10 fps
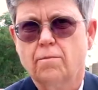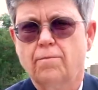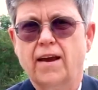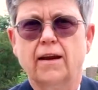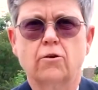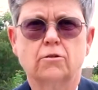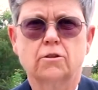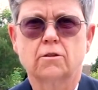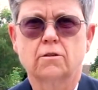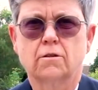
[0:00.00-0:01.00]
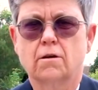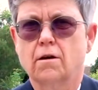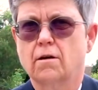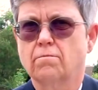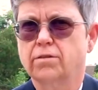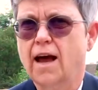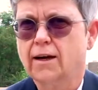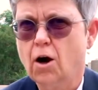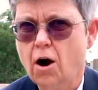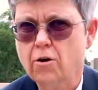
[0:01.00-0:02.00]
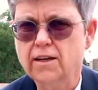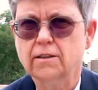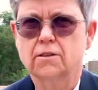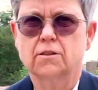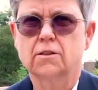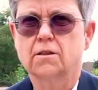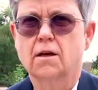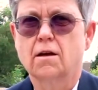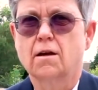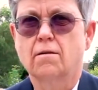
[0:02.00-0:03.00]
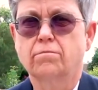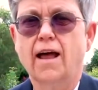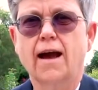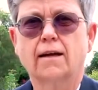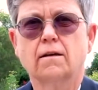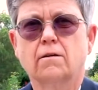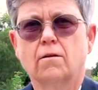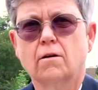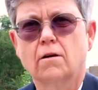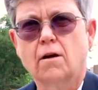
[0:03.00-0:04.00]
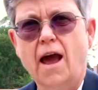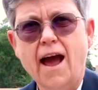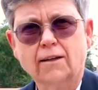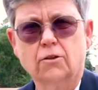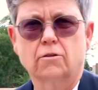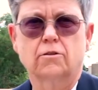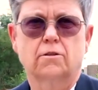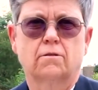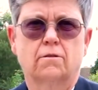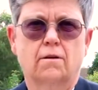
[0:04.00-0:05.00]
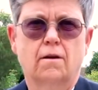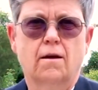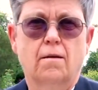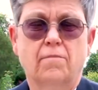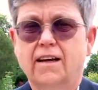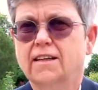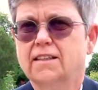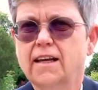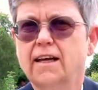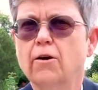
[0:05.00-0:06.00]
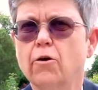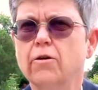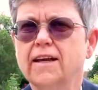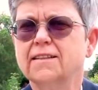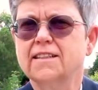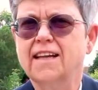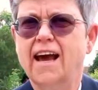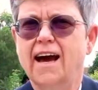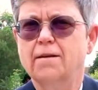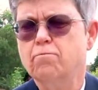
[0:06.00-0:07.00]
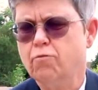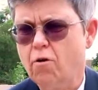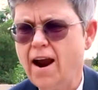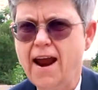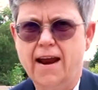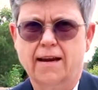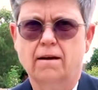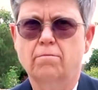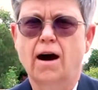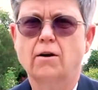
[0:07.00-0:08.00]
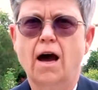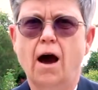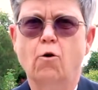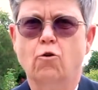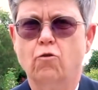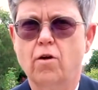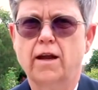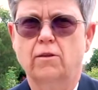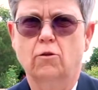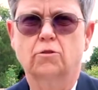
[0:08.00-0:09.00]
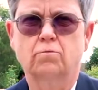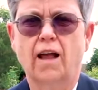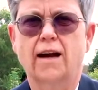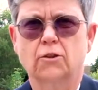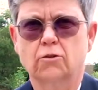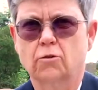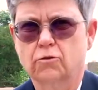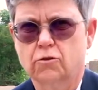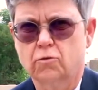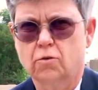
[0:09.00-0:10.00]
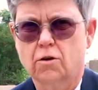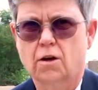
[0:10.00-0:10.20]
painters, black artists, black actors, because he'd heard his dad brag about how great those black soldiers were.